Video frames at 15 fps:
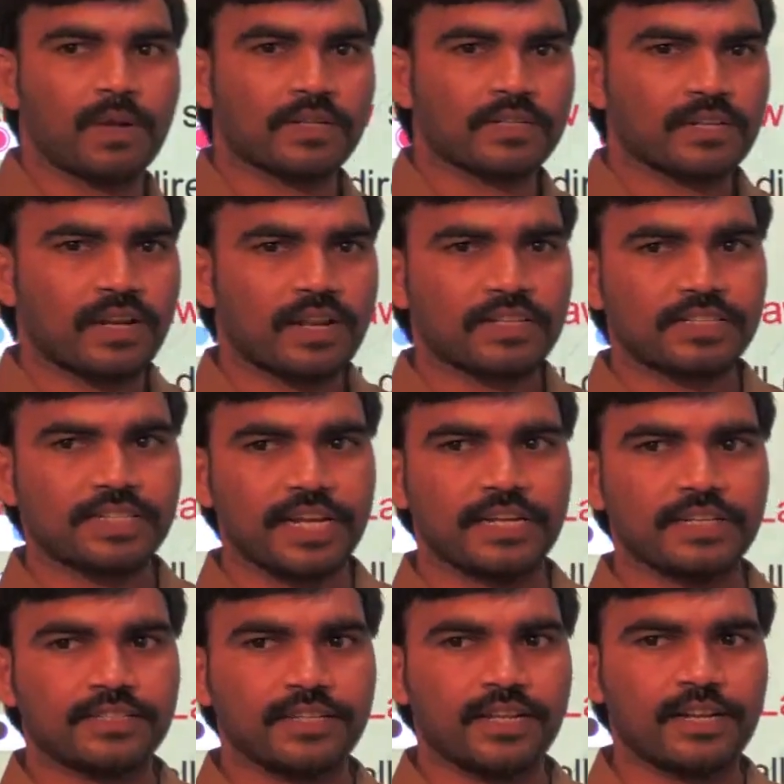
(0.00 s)
Pascal law
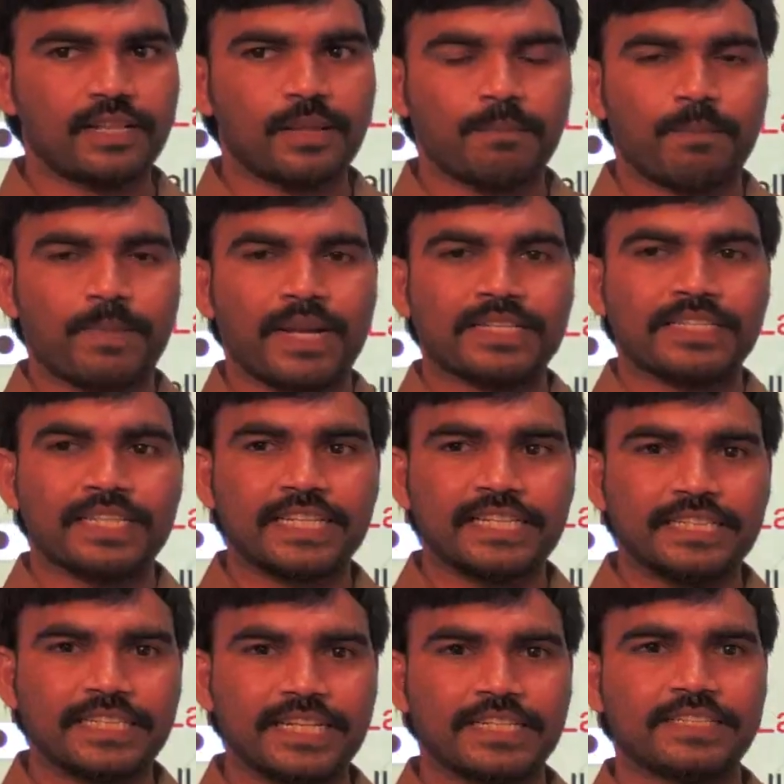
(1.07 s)
states that the pressure
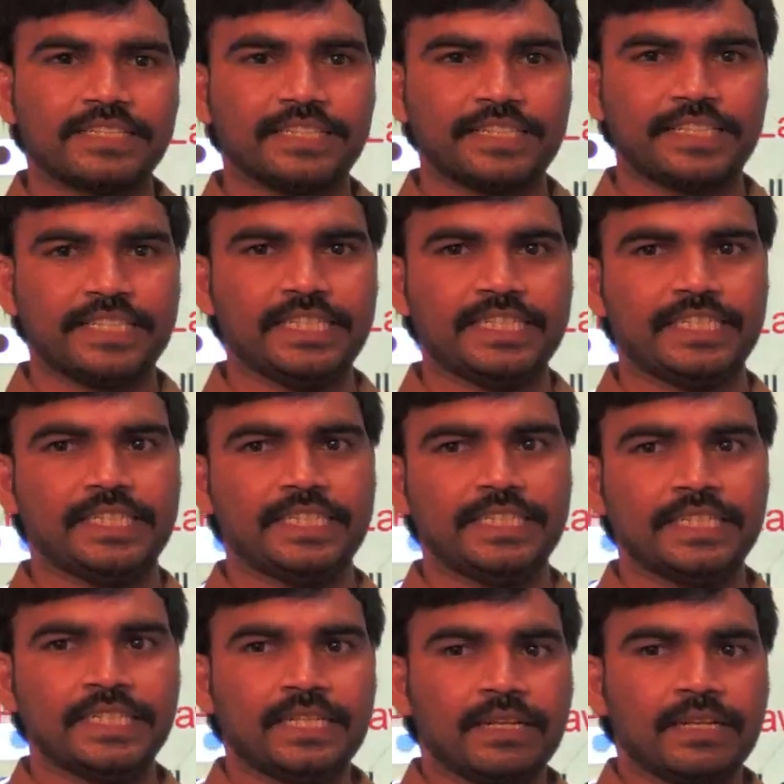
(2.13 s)
intensity